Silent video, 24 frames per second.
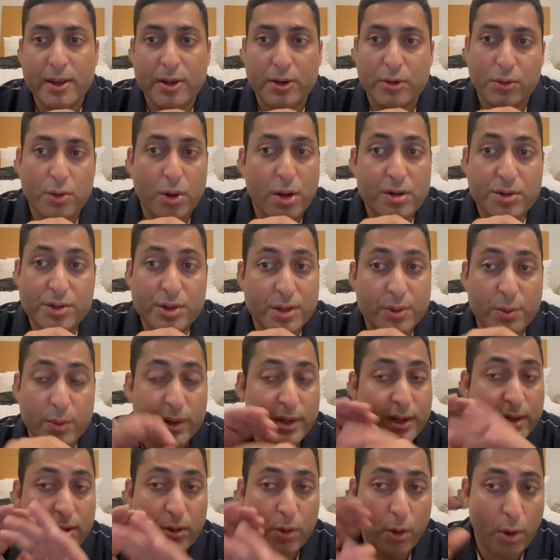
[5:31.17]
not
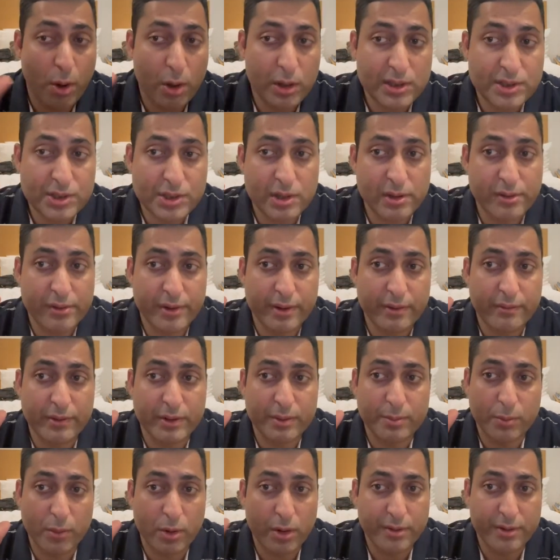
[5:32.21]
required in all children
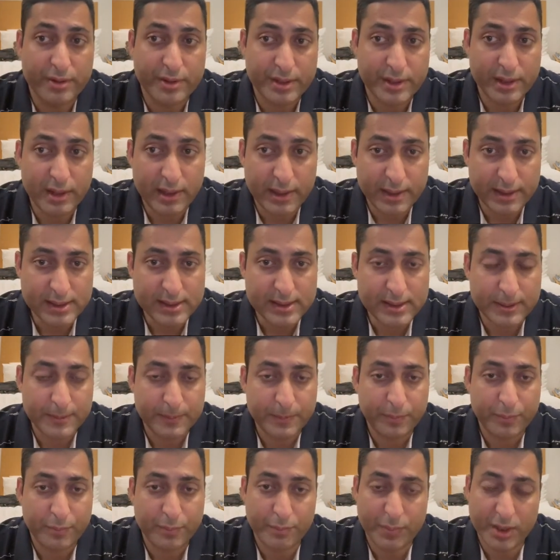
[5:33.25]
with moderate illness,
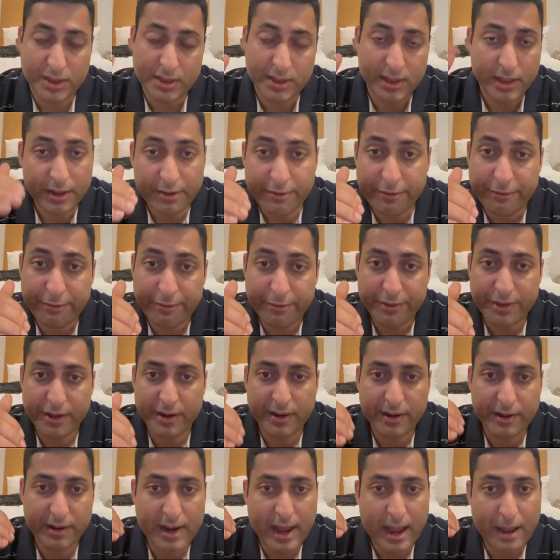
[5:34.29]
but if
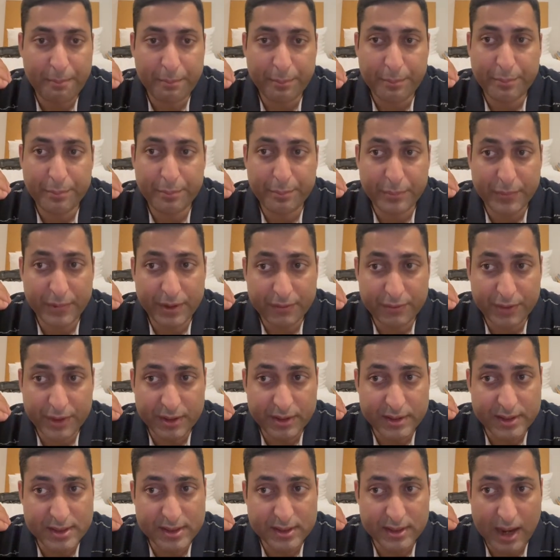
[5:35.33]
there
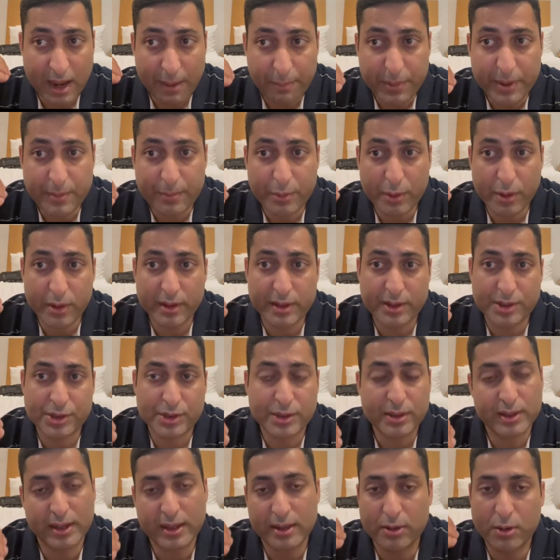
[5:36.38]
is rapid
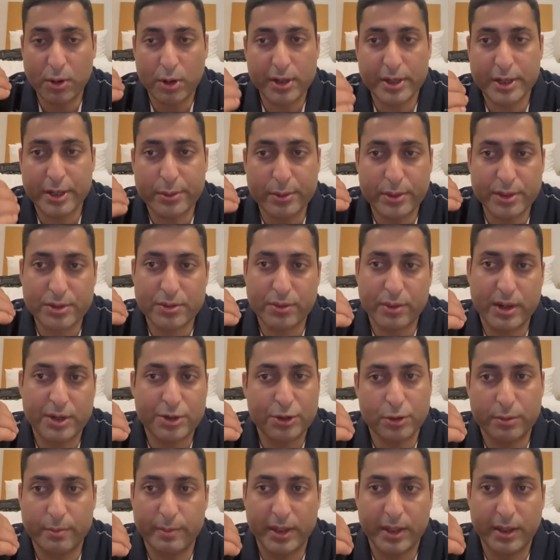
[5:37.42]
progression, then corticosteroids
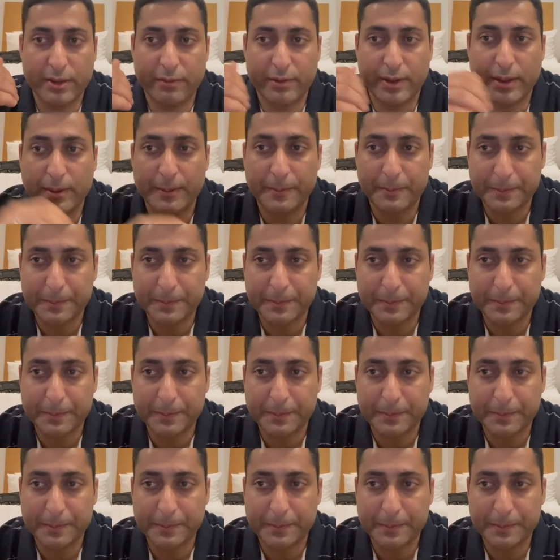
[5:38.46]
should be given.